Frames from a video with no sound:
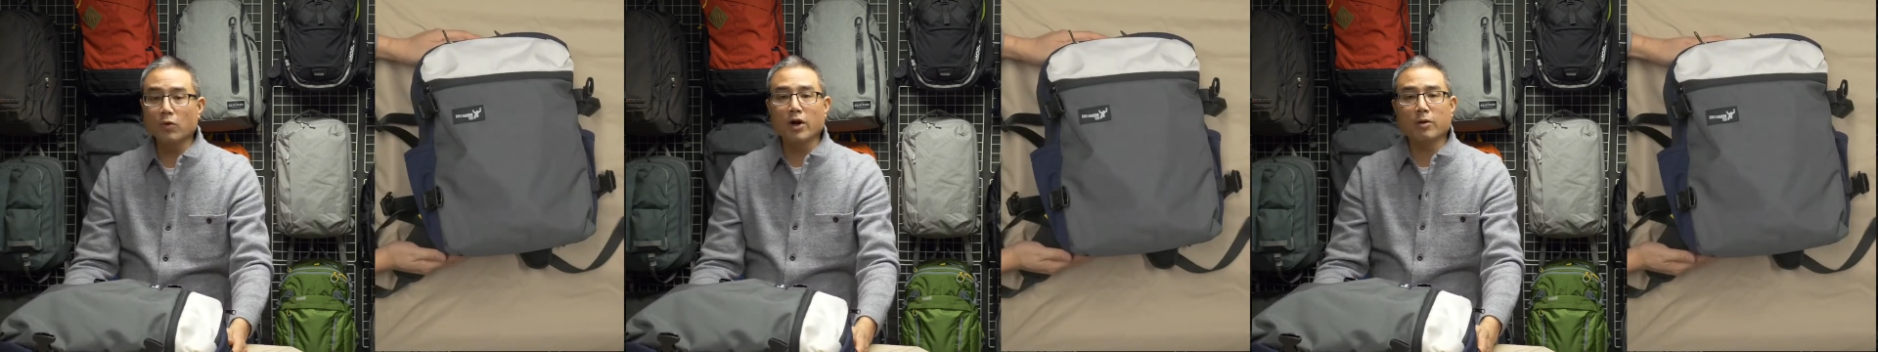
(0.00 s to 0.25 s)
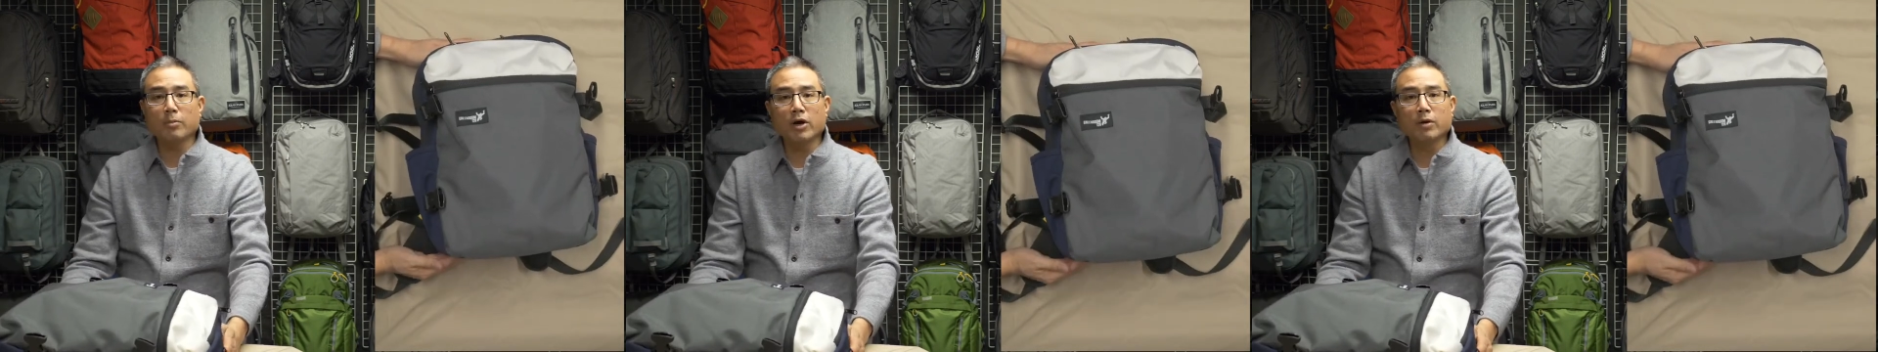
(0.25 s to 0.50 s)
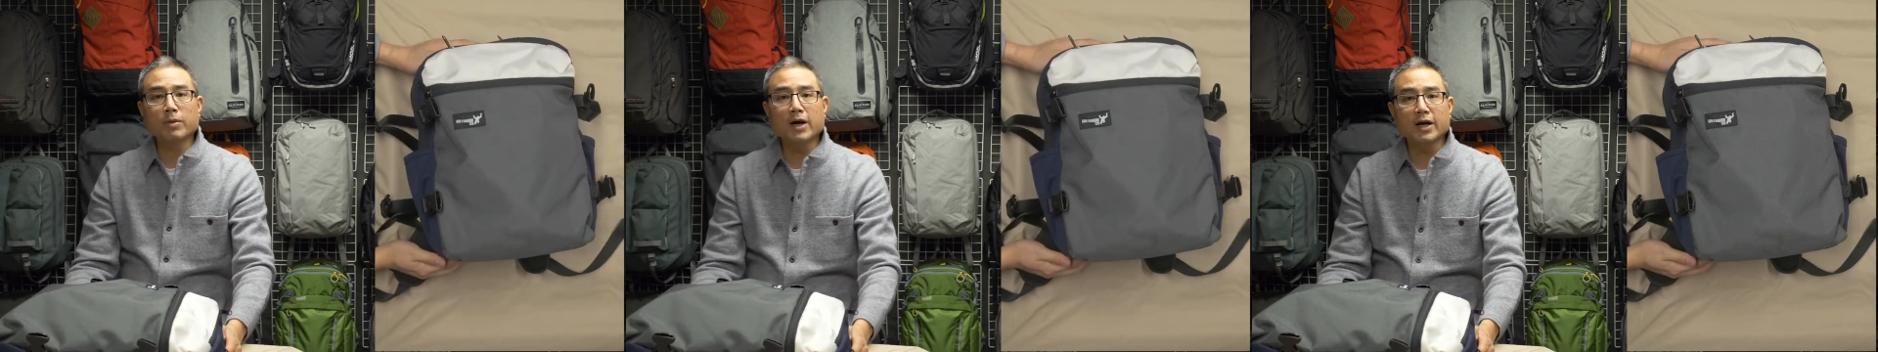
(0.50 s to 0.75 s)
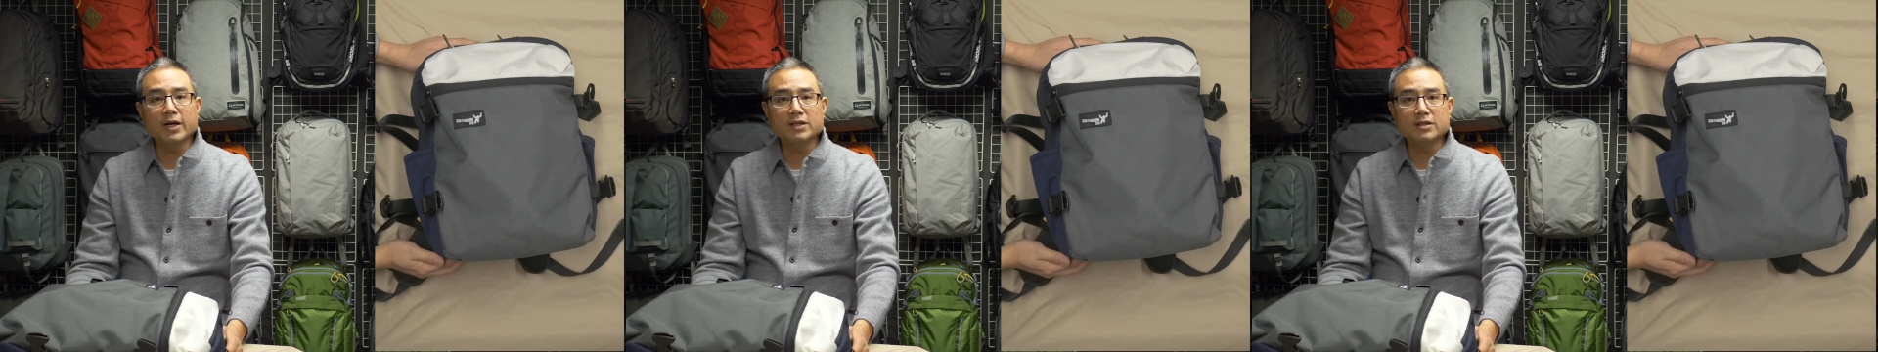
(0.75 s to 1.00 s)
water bottle
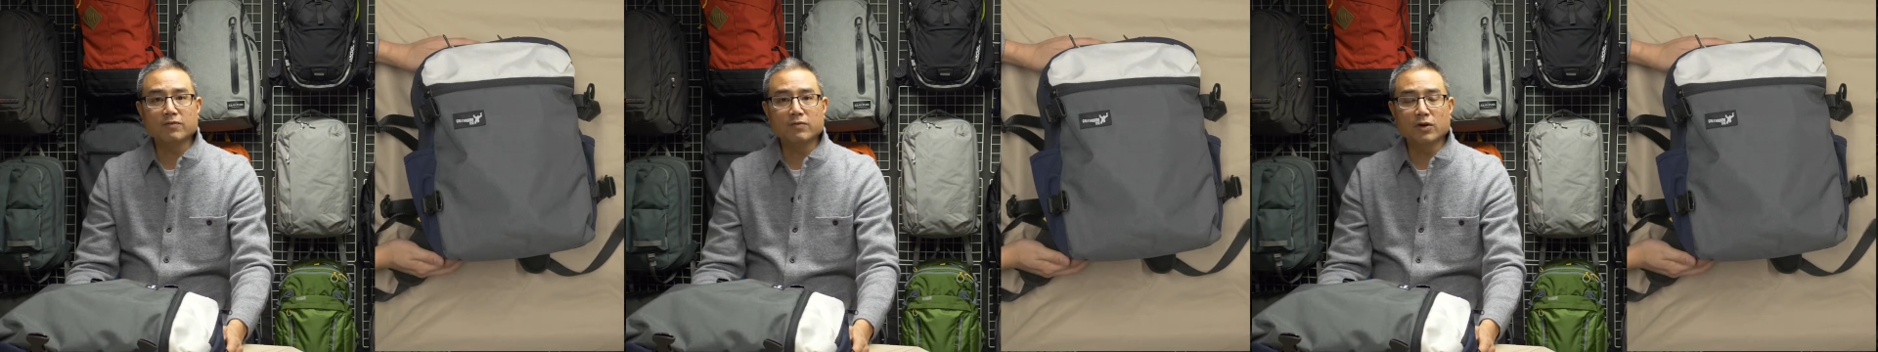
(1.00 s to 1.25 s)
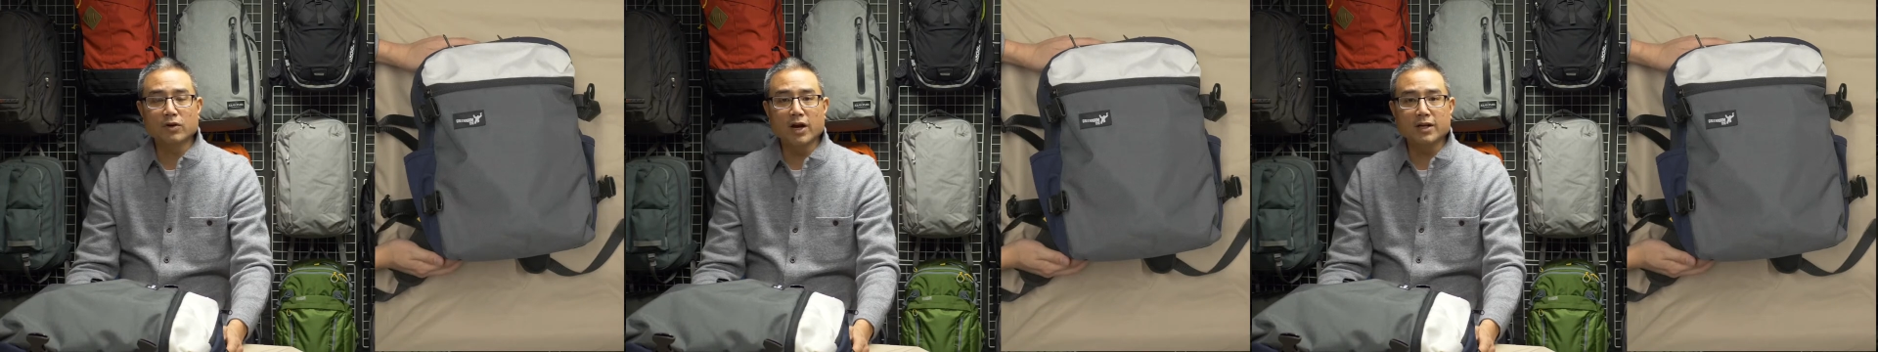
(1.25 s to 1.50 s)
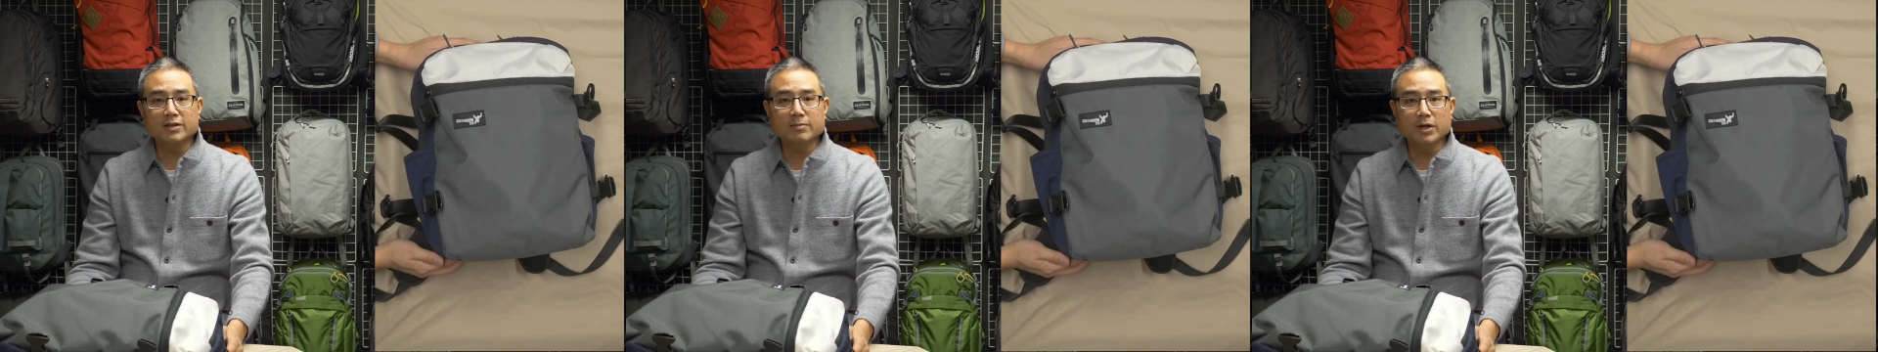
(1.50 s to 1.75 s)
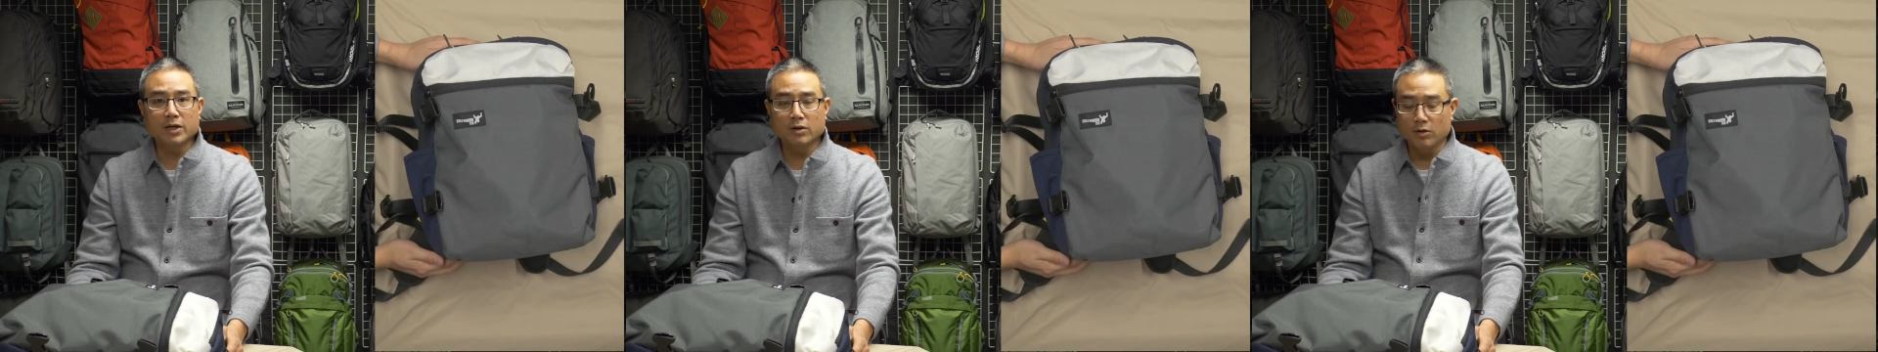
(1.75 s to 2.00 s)
pockets if you're not somebody